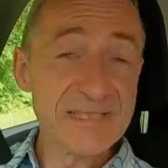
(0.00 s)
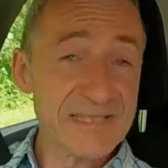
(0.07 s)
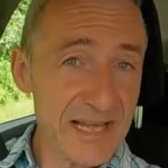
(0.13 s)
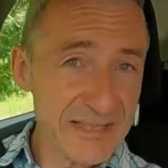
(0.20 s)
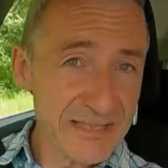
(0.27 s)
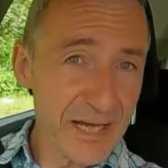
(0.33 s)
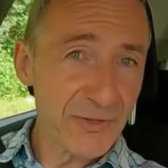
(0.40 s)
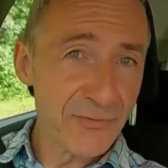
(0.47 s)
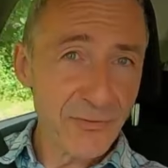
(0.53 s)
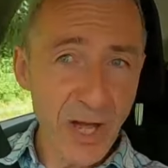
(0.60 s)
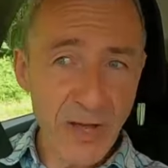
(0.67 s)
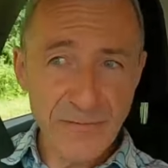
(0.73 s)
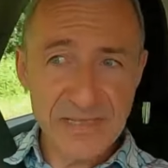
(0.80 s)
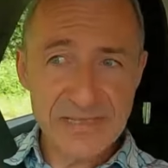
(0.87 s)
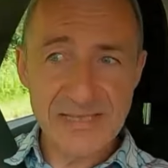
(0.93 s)
we said in our
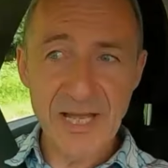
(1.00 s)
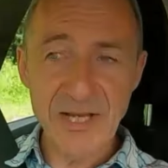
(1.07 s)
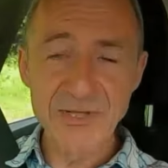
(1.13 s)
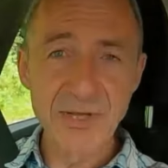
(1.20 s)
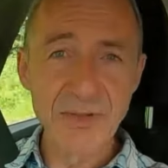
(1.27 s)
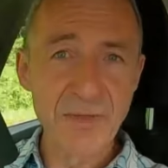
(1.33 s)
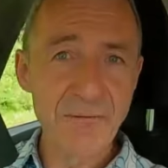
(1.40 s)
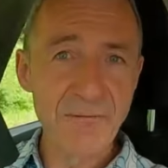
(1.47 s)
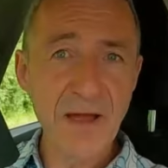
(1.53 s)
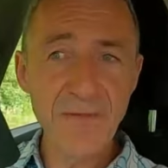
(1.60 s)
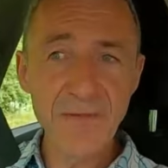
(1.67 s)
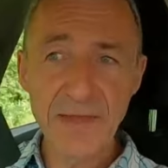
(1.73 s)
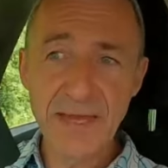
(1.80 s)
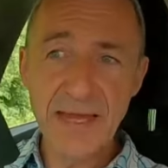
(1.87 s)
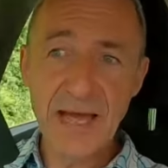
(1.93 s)
driving section, the
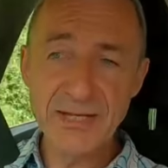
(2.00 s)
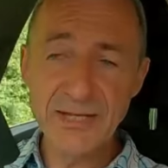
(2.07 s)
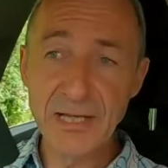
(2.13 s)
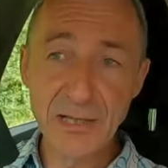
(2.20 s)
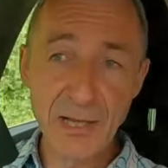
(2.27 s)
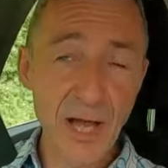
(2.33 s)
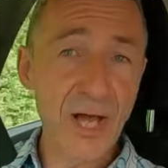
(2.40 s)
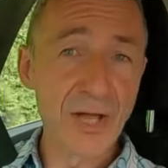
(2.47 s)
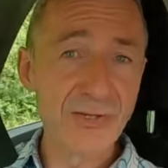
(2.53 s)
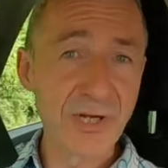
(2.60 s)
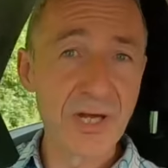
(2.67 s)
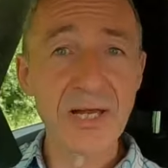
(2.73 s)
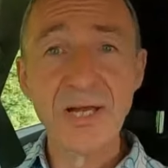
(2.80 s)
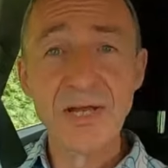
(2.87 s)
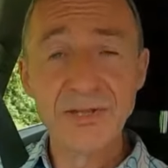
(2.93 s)
fact that you get a
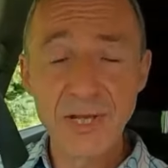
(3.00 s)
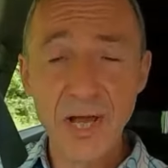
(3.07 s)
larger